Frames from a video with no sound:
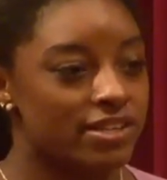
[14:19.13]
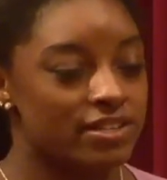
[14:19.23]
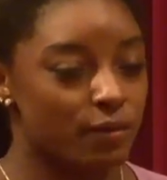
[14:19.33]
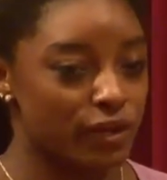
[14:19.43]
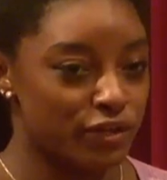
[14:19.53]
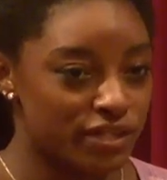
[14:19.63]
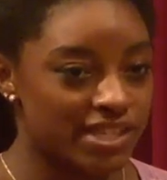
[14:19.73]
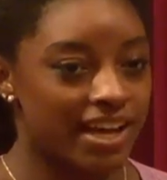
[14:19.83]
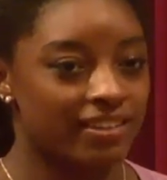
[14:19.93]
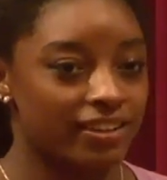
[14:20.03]
So what you
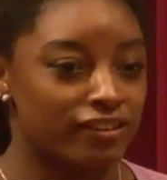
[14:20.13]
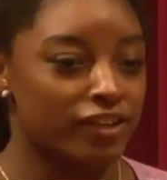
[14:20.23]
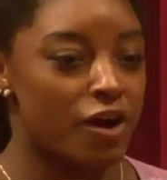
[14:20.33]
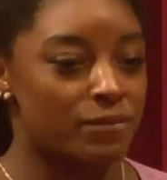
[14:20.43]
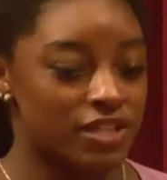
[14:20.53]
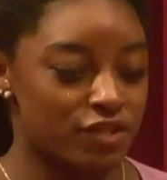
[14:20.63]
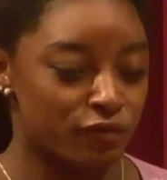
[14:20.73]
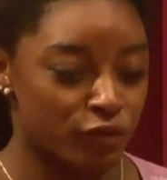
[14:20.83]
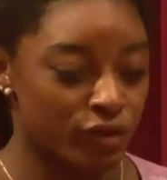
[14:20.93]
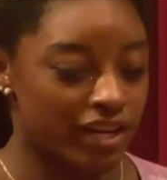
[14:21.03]
see out there on the competition
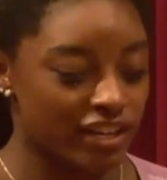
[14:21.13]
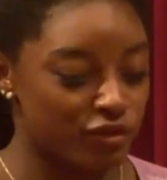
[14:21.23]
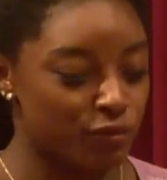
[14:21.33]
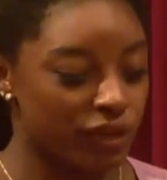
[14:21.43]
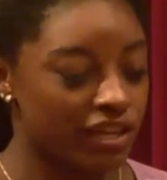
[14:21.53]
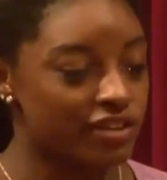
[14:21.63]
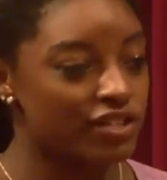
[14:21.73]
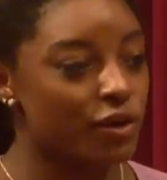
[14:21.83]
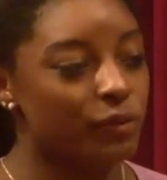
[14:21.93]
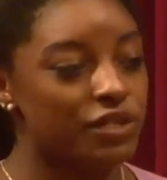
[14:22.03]
floor is real.
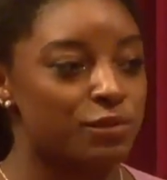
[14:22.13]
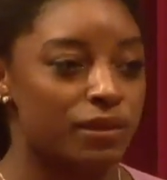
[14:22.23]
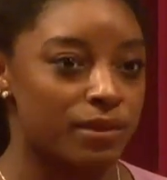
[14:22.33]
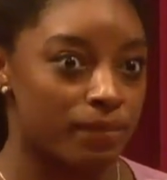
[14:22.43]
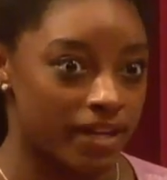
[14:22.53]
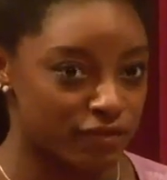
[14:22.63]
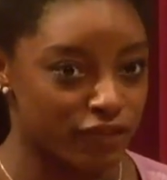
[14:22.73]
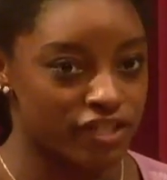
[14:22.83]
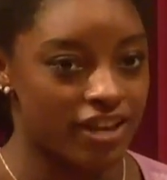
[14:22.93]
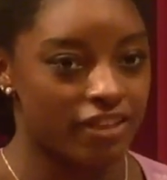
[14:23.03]
So we just want the best for
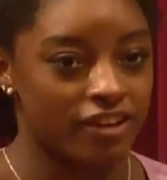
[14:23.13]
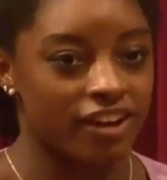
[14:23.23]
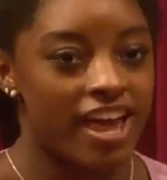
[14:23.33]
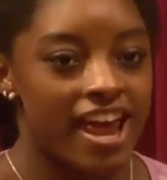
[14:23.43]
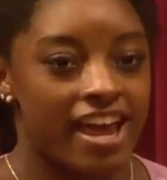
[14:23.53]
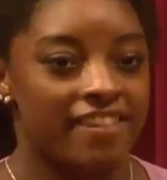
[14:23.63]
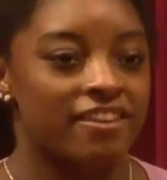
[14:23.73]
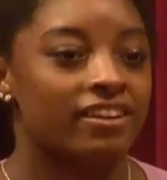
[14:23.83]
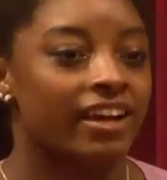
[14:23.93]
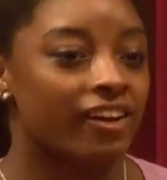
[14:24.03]
each other. And
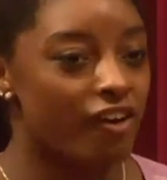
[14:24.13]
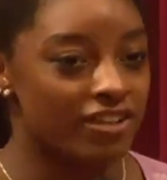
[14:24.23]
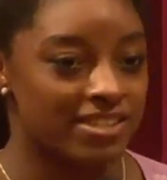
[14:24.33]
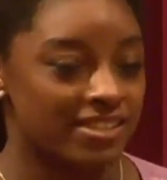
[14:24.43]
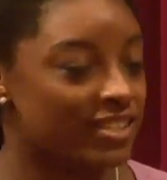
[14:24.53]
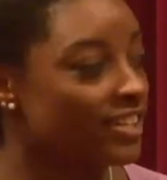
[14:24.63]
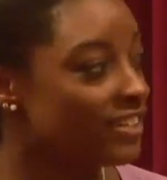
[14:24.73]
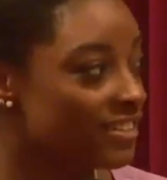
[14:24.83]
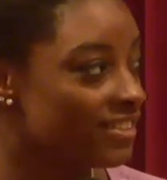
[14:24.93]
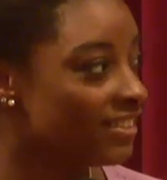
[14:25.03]
they're like all sisters.